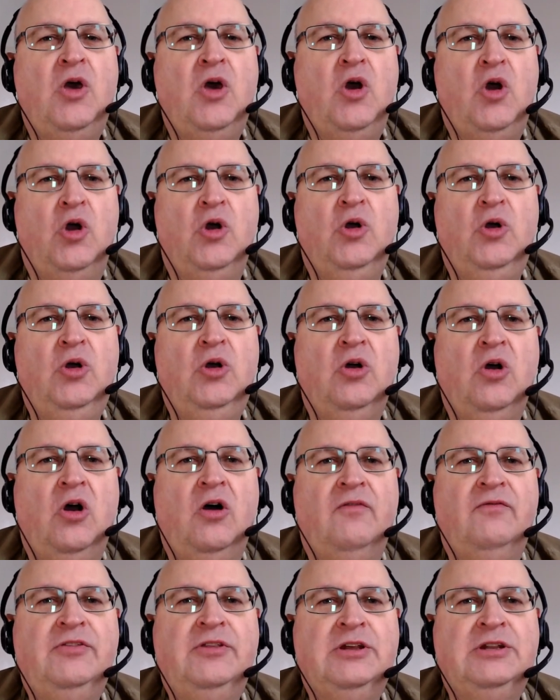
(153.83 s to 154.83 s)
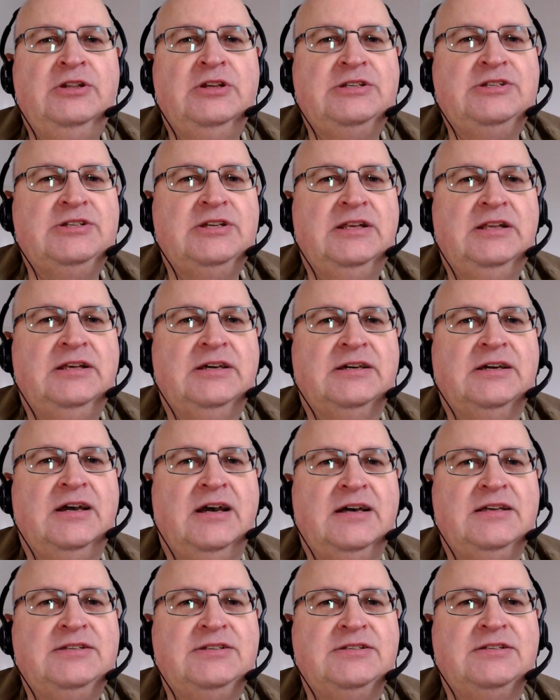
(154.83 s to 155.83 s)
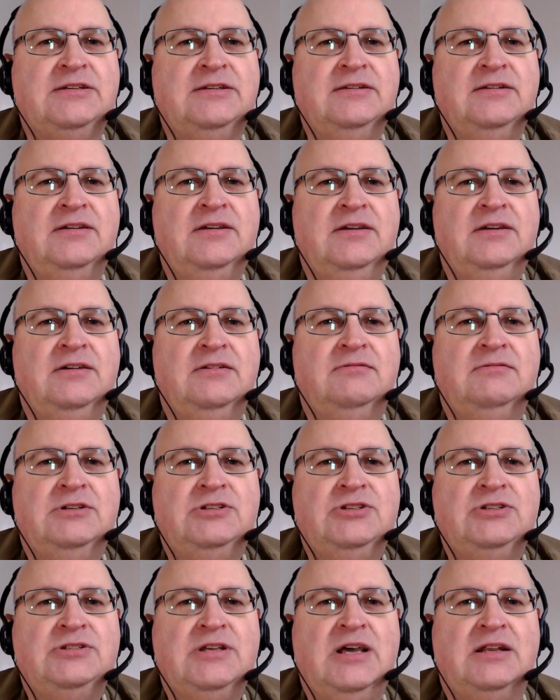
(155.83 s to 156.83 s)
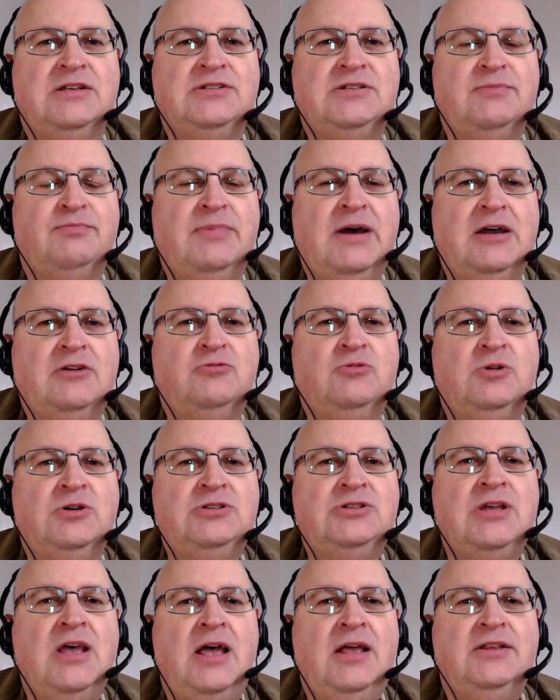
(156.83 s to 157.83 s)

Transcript: her of the NosillaCast, which is Allison Backwards,